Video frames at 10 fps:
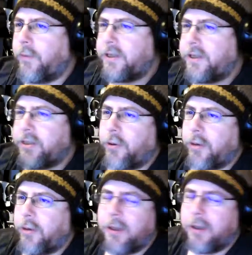
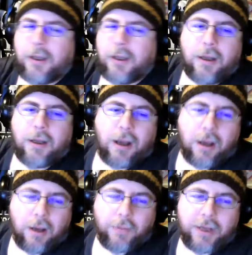storm.
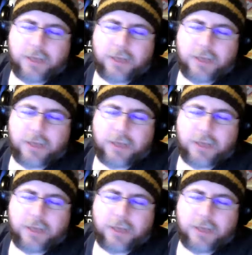Because